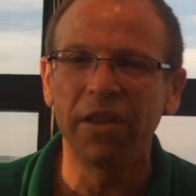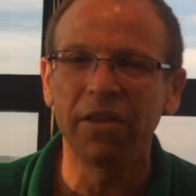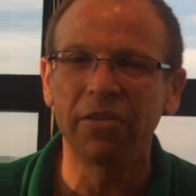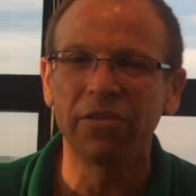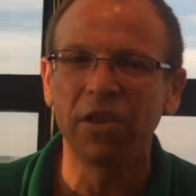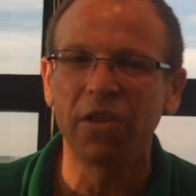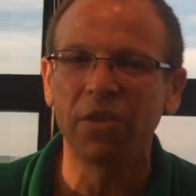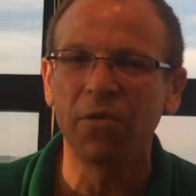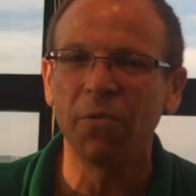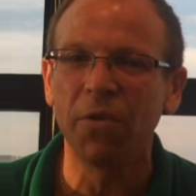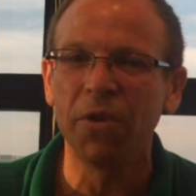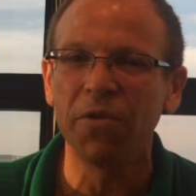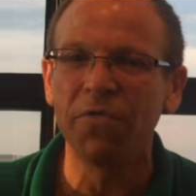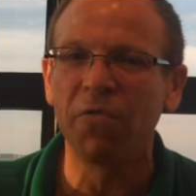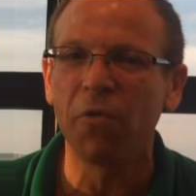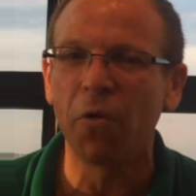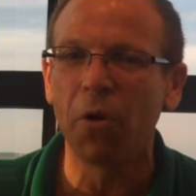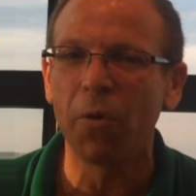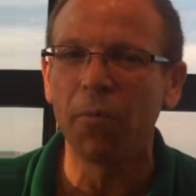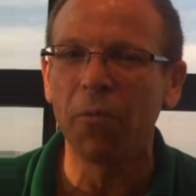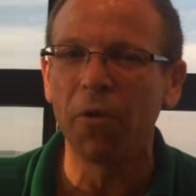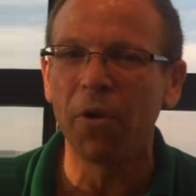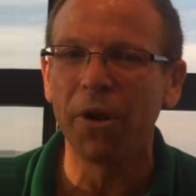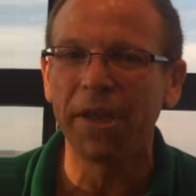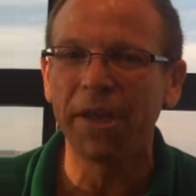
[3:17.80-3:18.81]
it's a
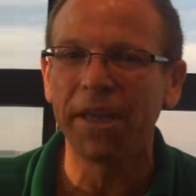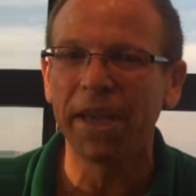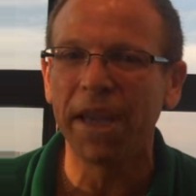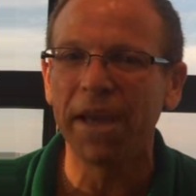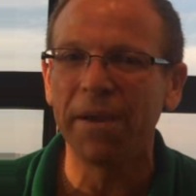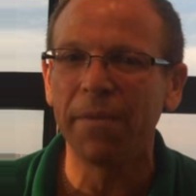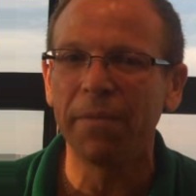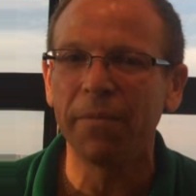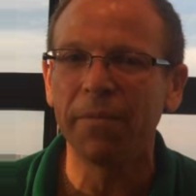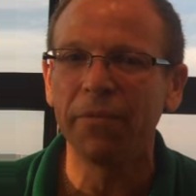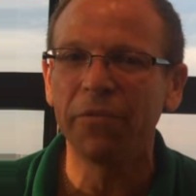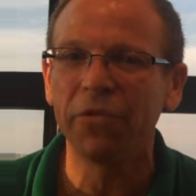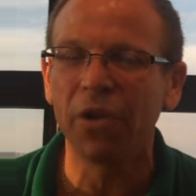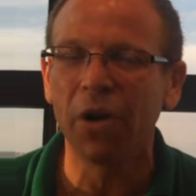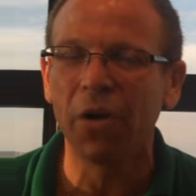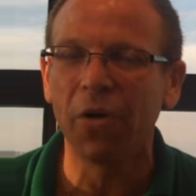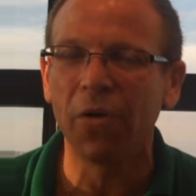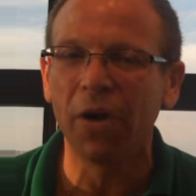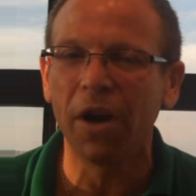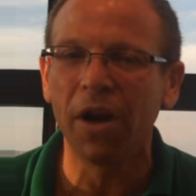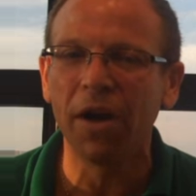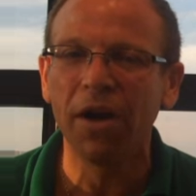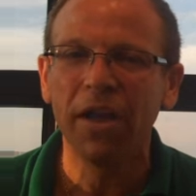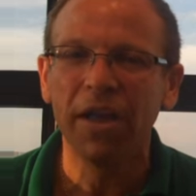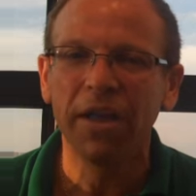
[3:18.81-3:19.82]
3-4 point game.
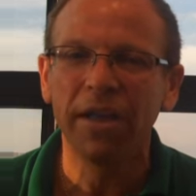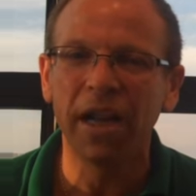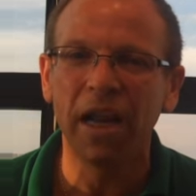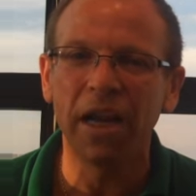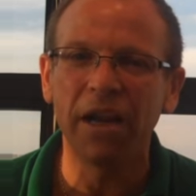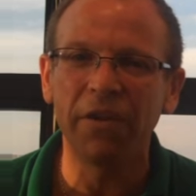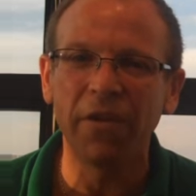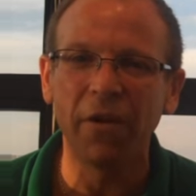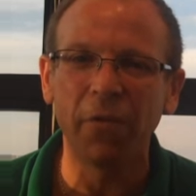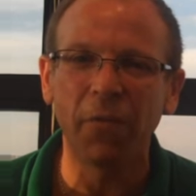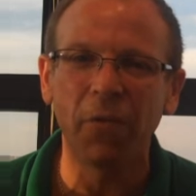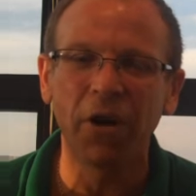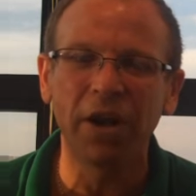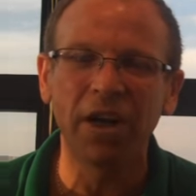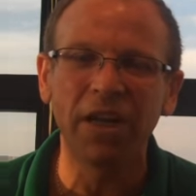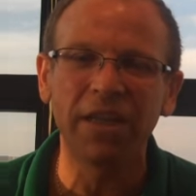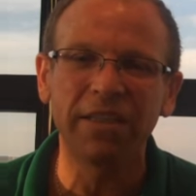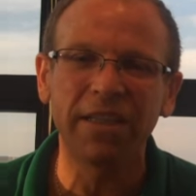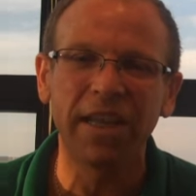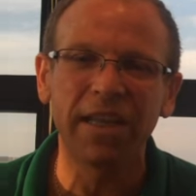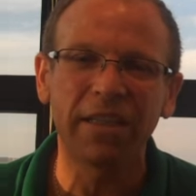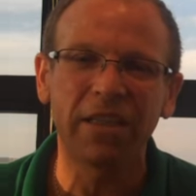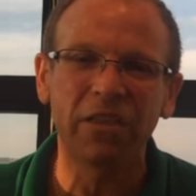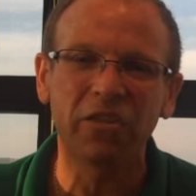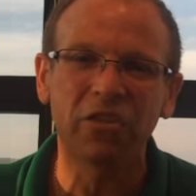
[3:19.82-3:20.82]
So in any event, we're going
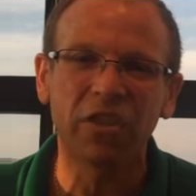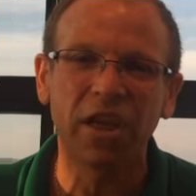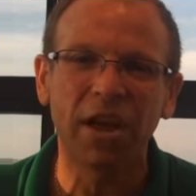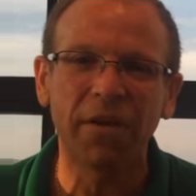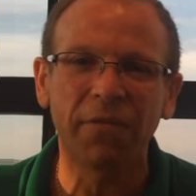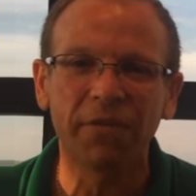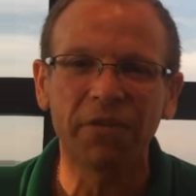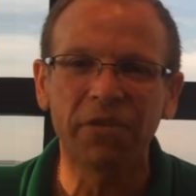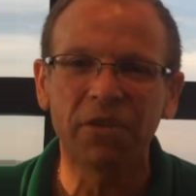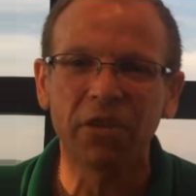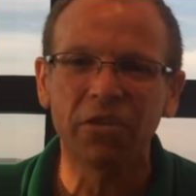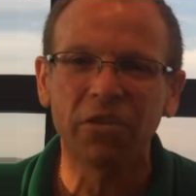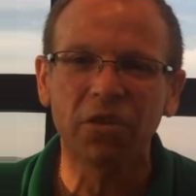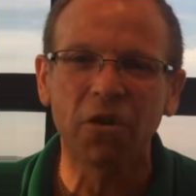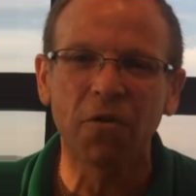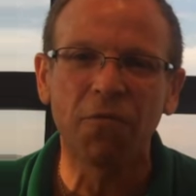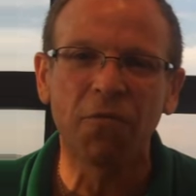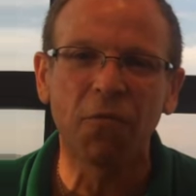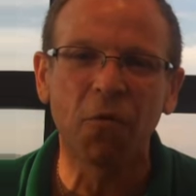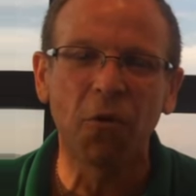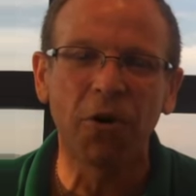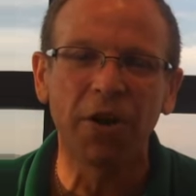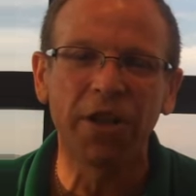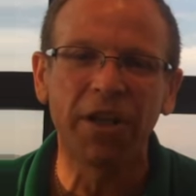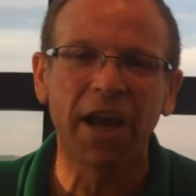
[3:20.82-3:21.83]
to take the San Francisco
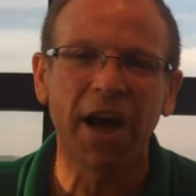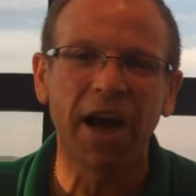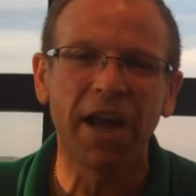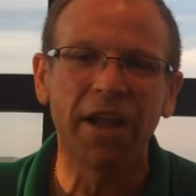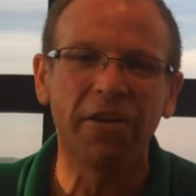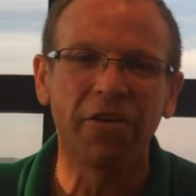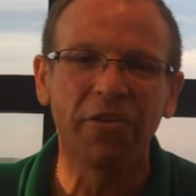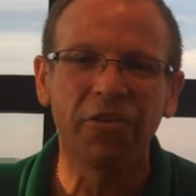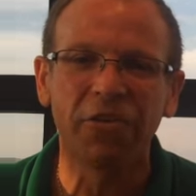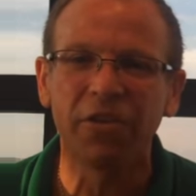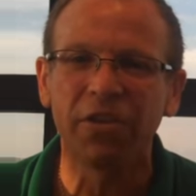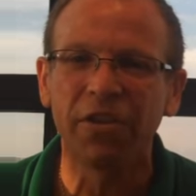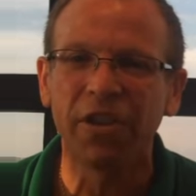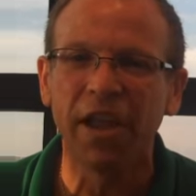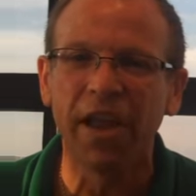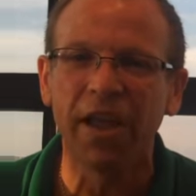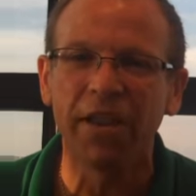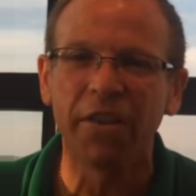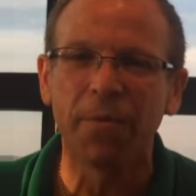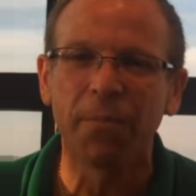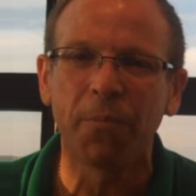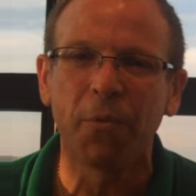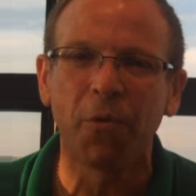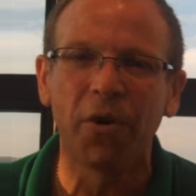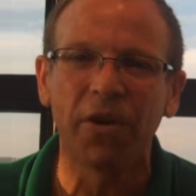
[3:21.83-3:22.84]
49ers
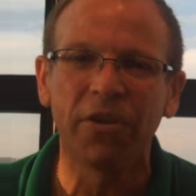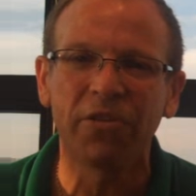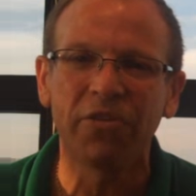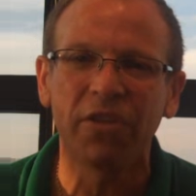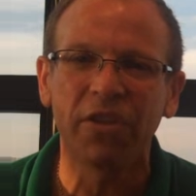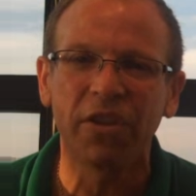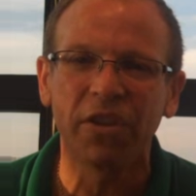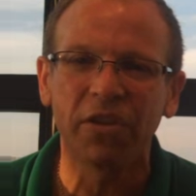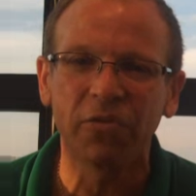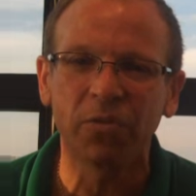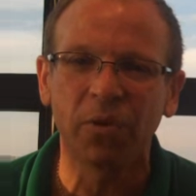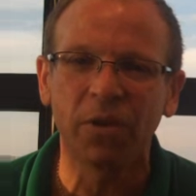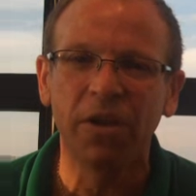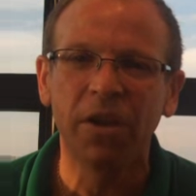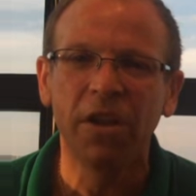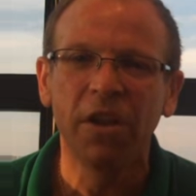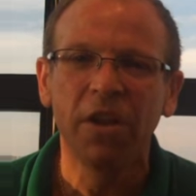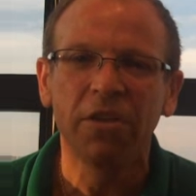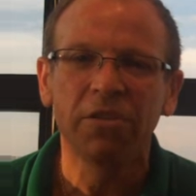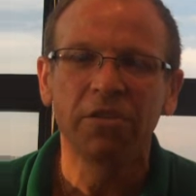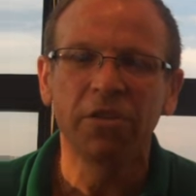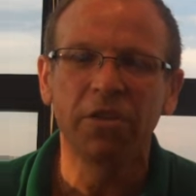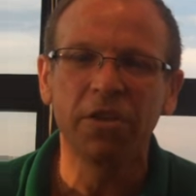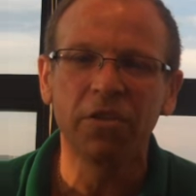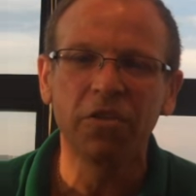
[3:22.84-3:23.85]
and the points in this one.
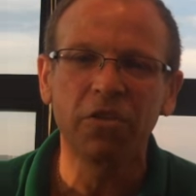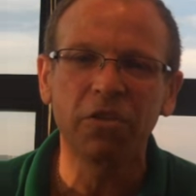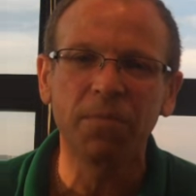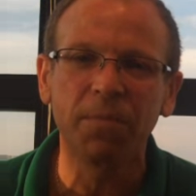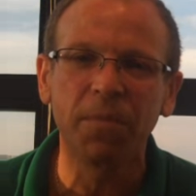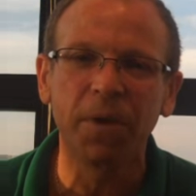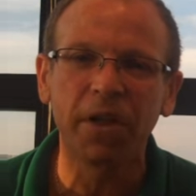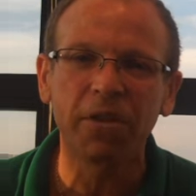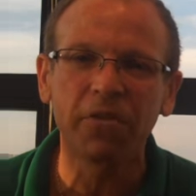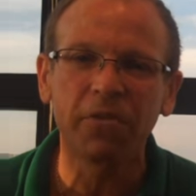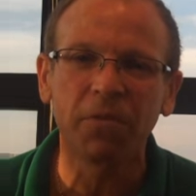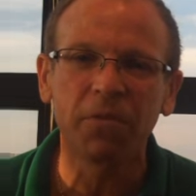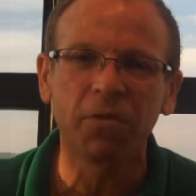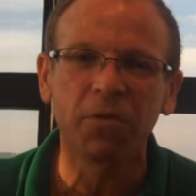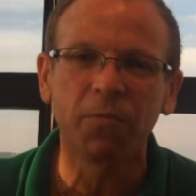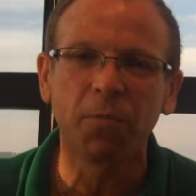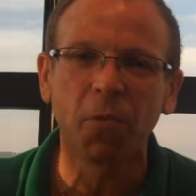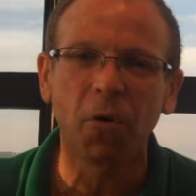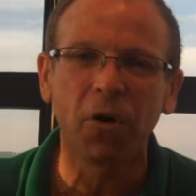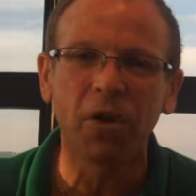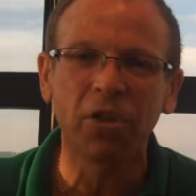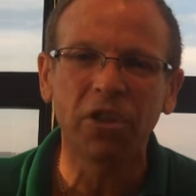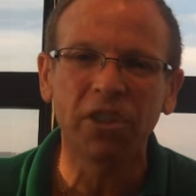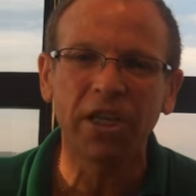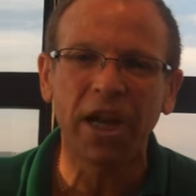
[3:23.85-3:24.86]
So this is Mitch from
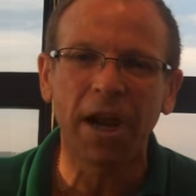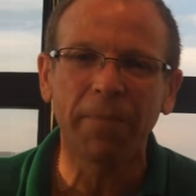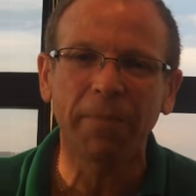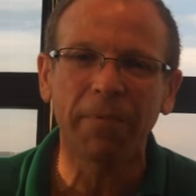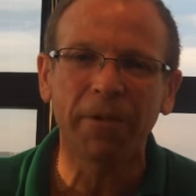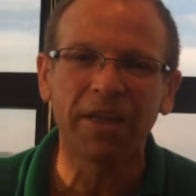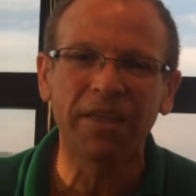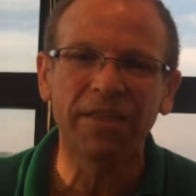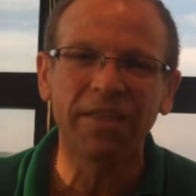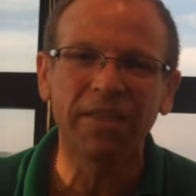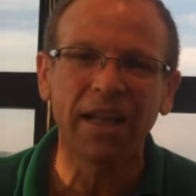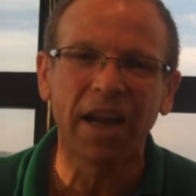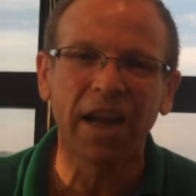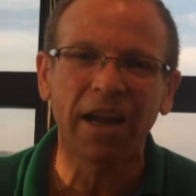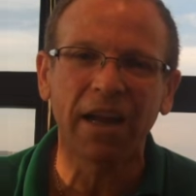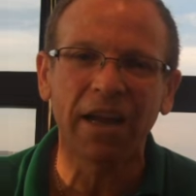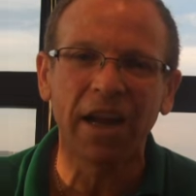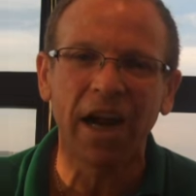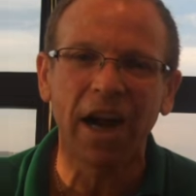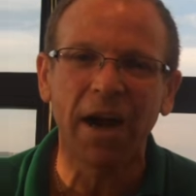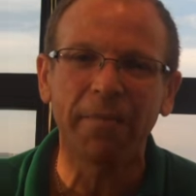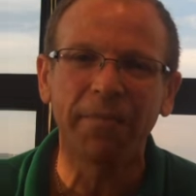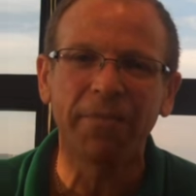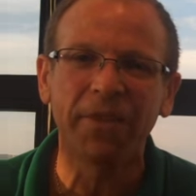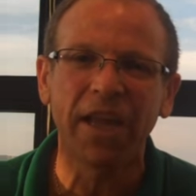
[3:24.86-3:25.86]

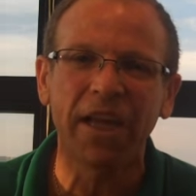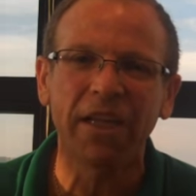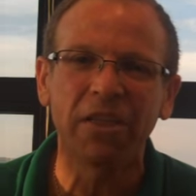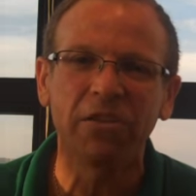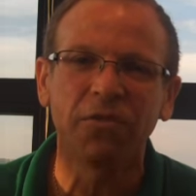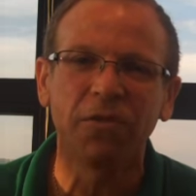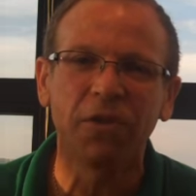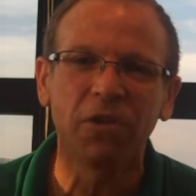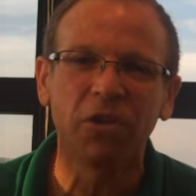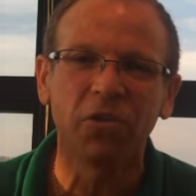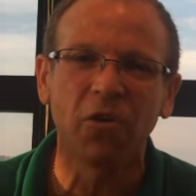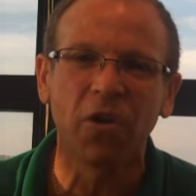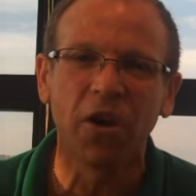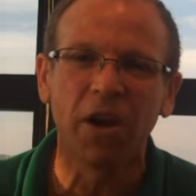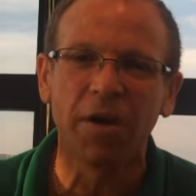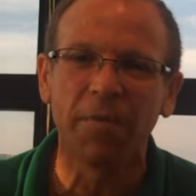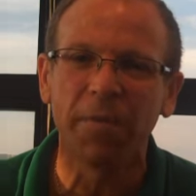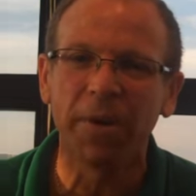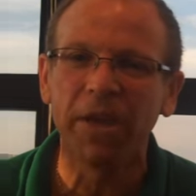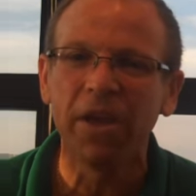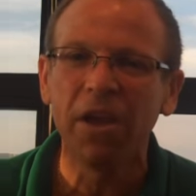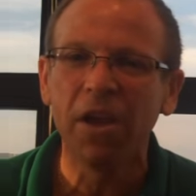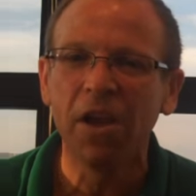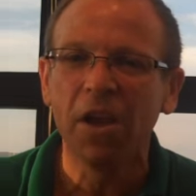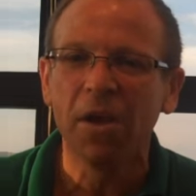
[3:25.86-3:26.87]
SportsChatPlace.com. Thanks for
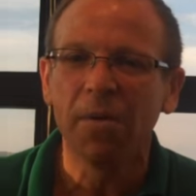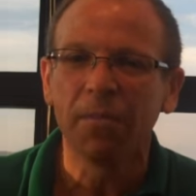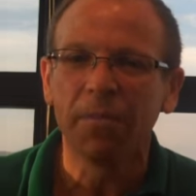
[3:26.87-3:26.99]
joining me.